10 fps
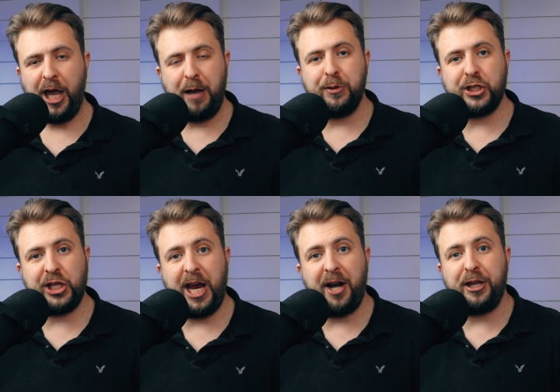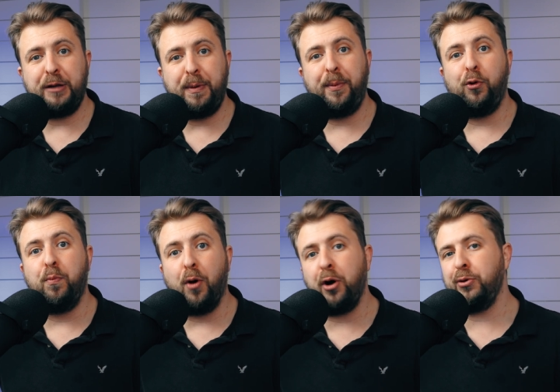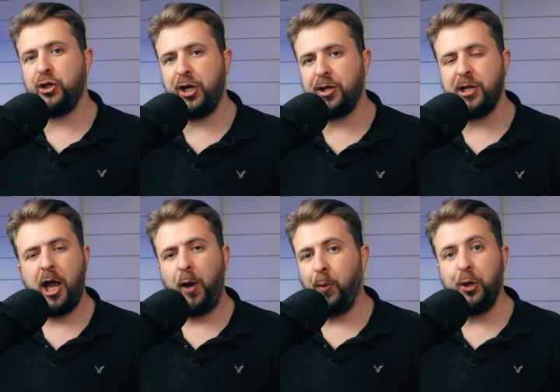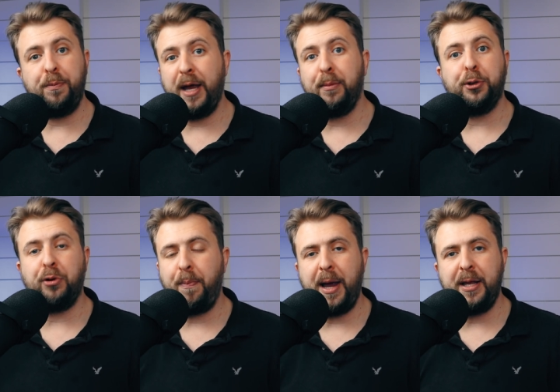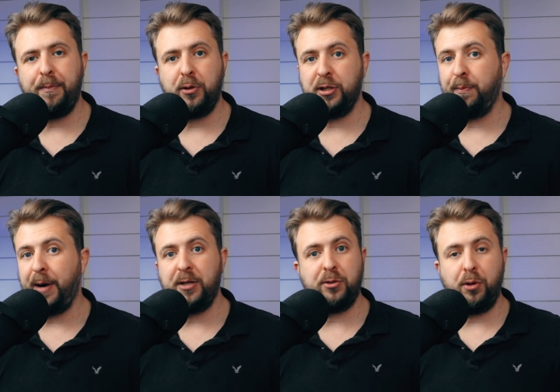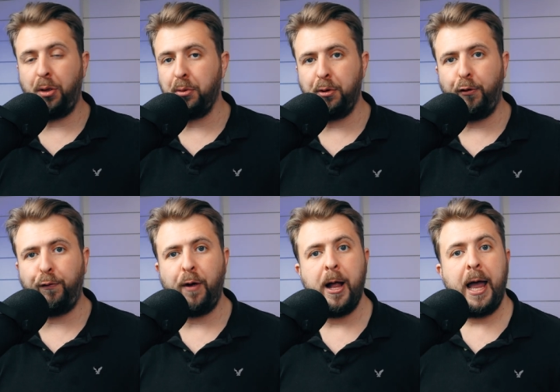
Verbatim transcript: He was scared that the people who borrowed the shares will not be able to repay them because the price is going through the roof.